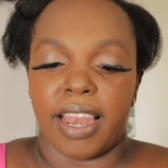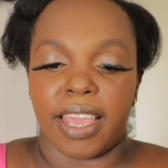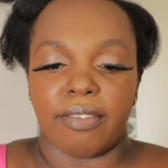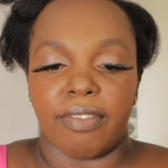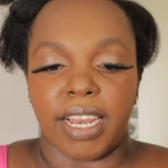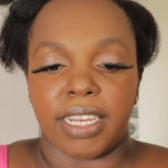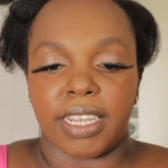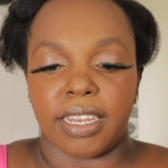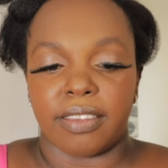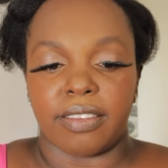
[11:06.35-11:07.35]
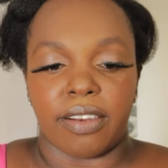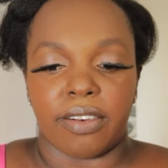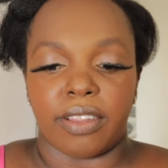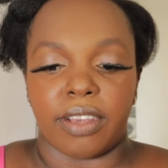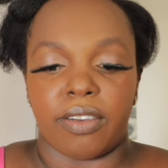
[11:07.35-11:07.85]
Like Valentine is
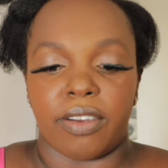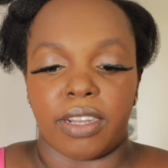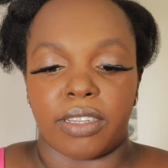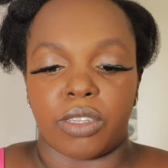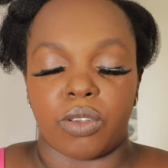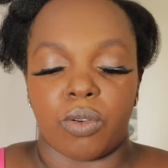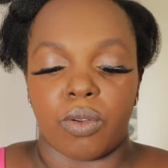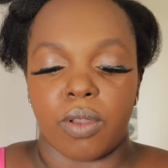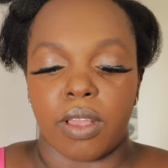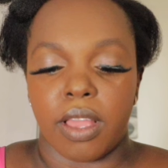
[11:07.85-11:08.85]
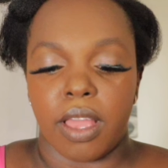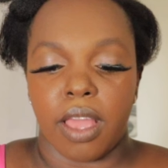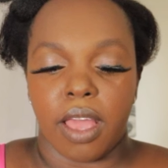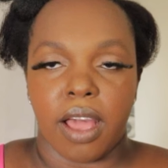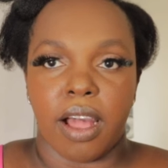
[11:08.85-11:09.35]
around the corner, so
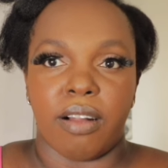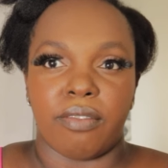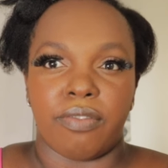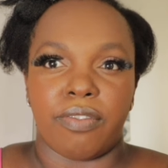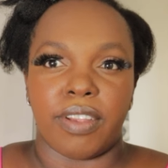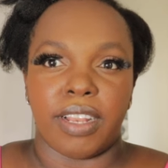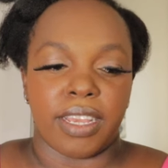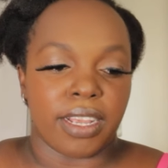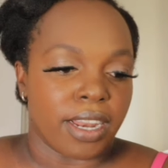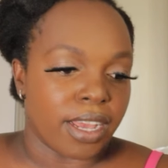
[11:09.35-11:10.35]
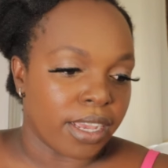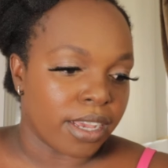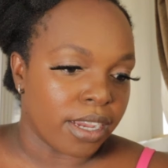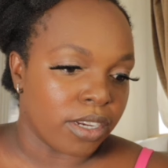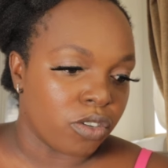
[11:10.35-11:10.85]
I'm feeling
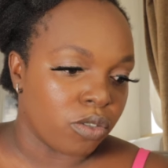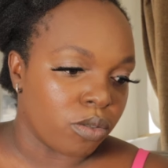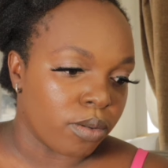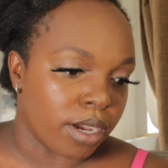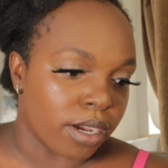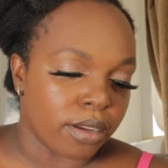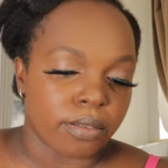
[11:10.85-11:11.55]
like I should wear